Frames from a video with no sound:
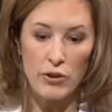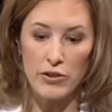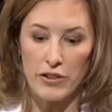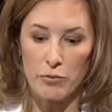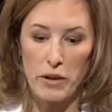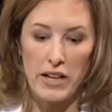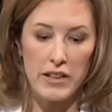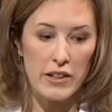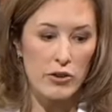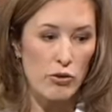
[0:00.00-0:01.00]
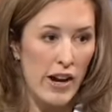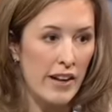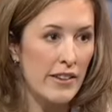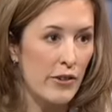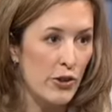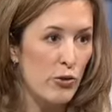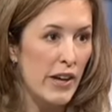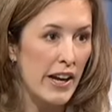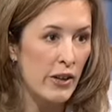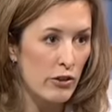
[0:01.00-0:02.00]
Those expand and contract as you
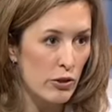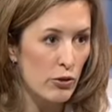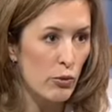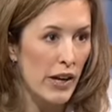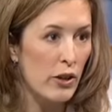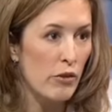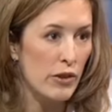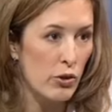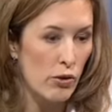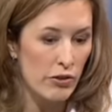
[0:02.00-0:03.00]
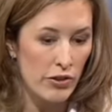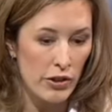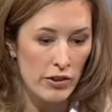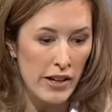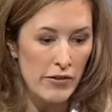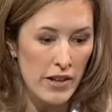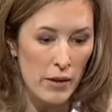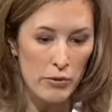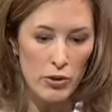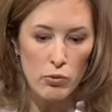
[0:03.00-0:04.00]
gain or lose weight over the course of your
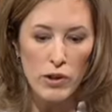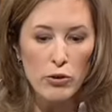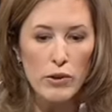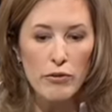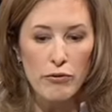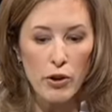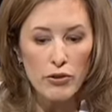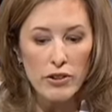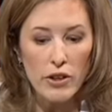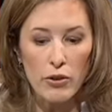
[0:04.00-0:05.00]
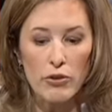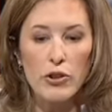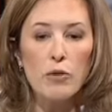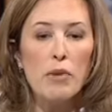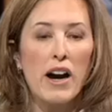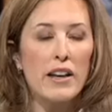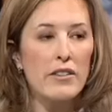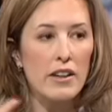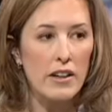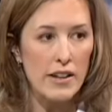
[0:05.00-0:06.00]
lifetime. So once we've frozen those, your body
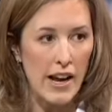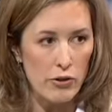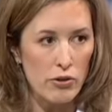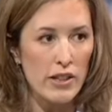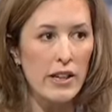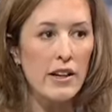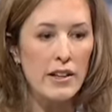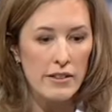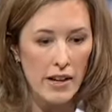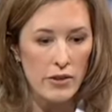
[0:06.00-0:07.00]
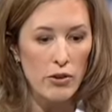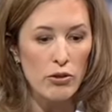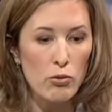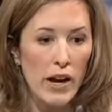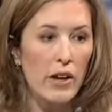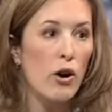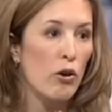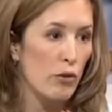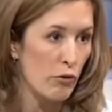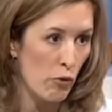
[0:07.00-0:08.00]
is going to naturally take those away
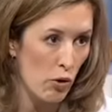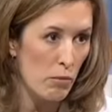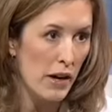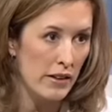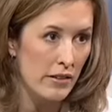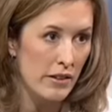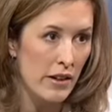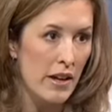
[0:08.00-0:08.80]
over 4 months.